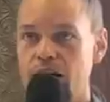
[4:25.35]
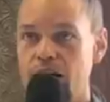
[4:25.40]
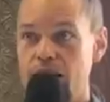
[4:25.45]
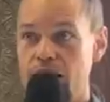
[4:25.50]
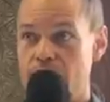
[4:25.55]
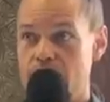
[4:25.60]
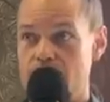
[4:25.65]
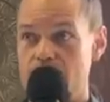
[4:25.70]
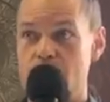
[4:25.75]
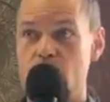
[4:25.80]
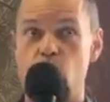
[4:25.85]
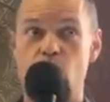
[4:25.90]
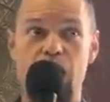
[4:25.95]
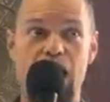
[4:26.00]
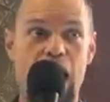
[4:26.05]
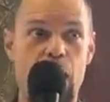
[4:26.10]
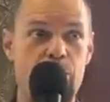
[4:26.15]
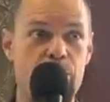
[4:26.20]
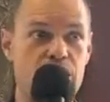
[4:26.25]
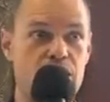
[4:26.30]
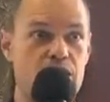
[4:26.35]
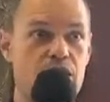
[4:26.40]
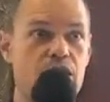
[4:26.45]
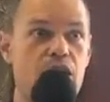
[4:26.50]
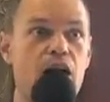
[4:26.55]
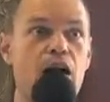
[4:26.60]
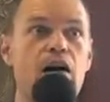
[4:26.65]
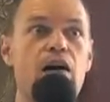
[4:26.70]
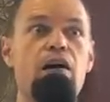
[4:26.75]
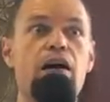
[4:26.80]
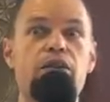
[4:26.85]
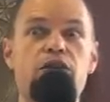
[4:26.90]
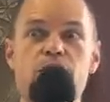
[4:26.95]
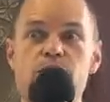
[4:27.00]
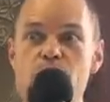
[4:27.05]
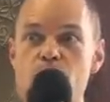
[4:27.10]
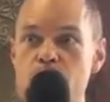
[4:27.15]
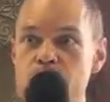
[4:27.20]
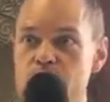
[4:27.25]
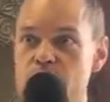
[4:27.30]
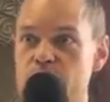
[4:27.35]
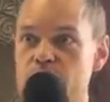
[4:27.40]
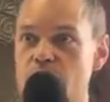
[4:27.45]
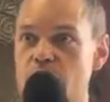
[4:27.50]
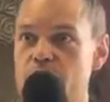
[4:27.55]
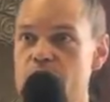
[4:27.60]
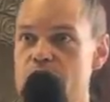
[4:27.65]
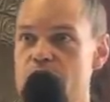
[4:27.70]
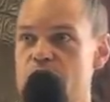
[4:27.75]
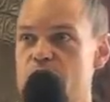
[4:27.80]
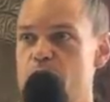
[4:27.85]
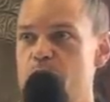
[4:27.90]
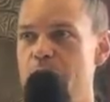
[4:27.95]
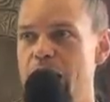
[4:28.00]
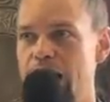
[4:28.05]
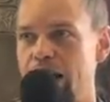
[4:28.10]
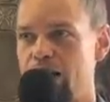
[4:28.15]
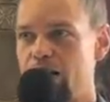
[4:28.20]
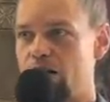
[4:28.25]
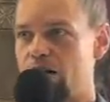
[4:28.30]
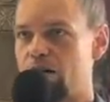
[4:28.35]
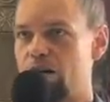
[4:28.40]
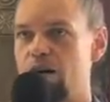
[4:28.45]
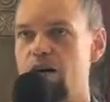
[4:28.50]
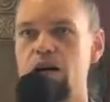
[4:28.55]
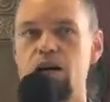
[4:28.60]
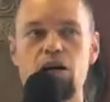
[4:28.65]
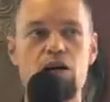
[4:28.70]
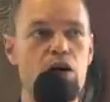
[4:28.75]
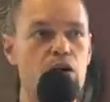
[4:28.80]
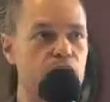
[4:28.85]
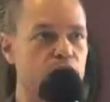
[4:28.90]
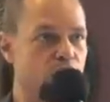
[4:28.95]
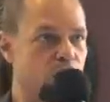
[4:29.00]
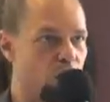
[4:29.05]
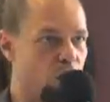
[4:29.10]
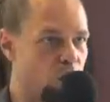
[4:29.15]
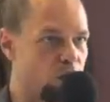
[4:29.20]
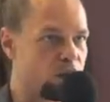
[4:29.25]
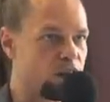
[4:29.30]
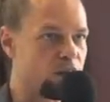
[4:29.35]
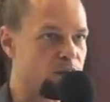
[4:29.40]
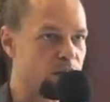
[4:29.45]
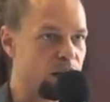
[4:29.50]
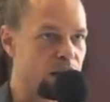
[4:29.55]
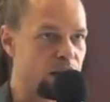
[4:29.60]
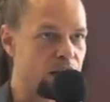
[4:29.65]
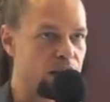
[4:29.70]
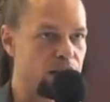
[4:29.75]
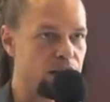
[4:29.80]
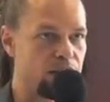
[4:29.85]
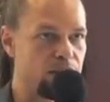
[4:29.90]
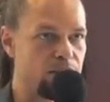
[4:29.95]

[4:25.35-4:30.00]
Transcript: And that what happens in the heart at the moment of love is this pattern called the golden mean.